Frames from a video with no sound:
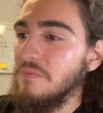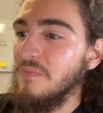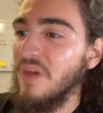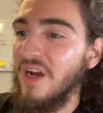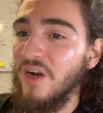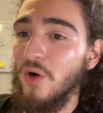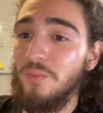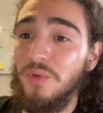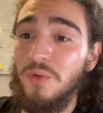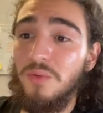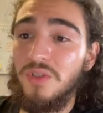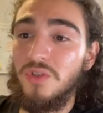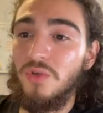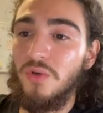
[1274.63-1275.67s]
I hope
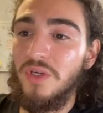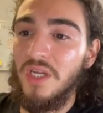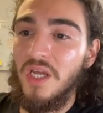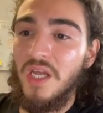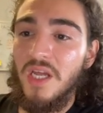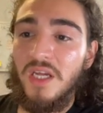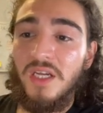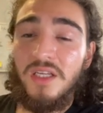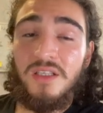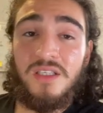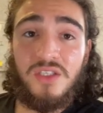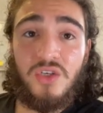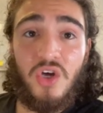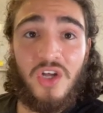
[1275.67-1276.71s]
you enjoyed
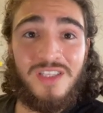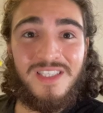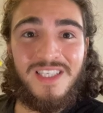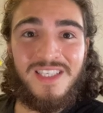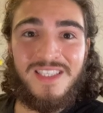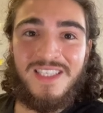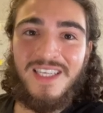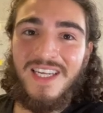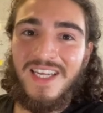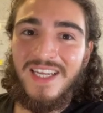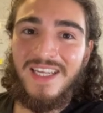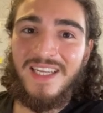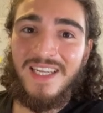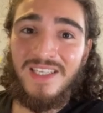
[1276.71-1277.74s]
this content,
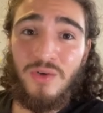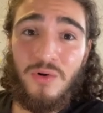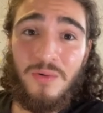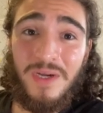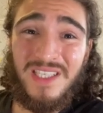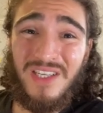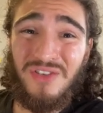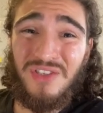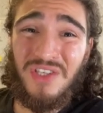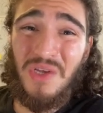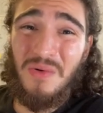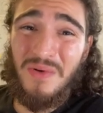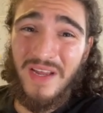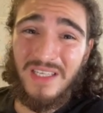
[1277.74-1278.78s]
and as always, I'll see
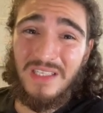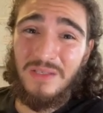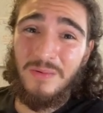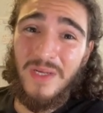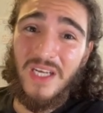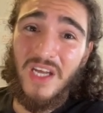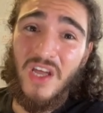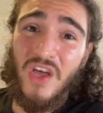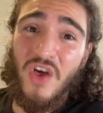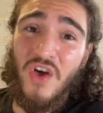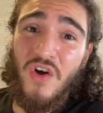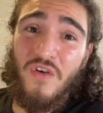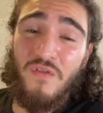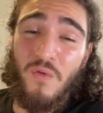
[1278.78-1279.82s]
you next week
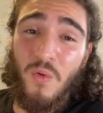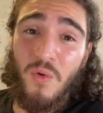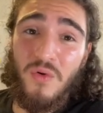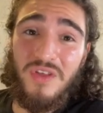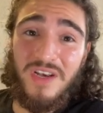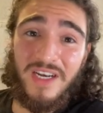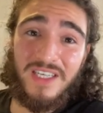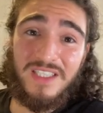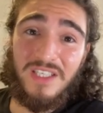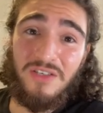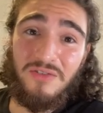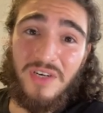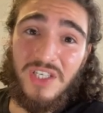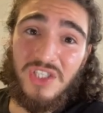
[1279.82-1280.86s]
for the next
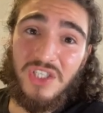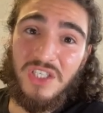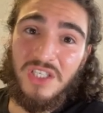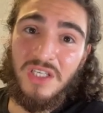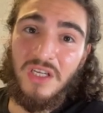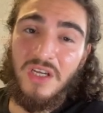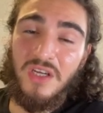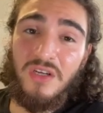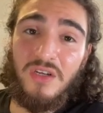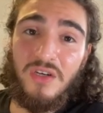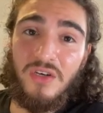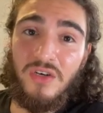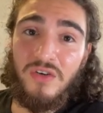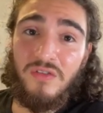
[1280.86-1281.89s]
iteration
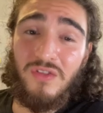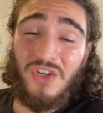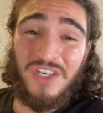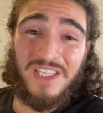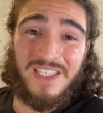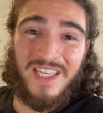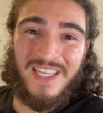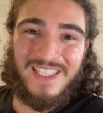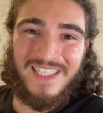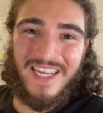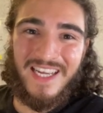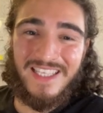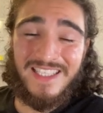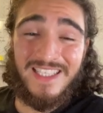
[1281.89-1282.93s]
of learning data
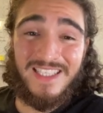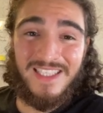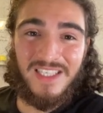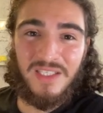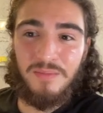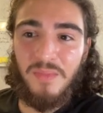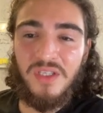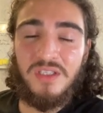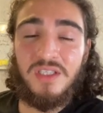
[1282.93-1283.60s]
science in 6 months.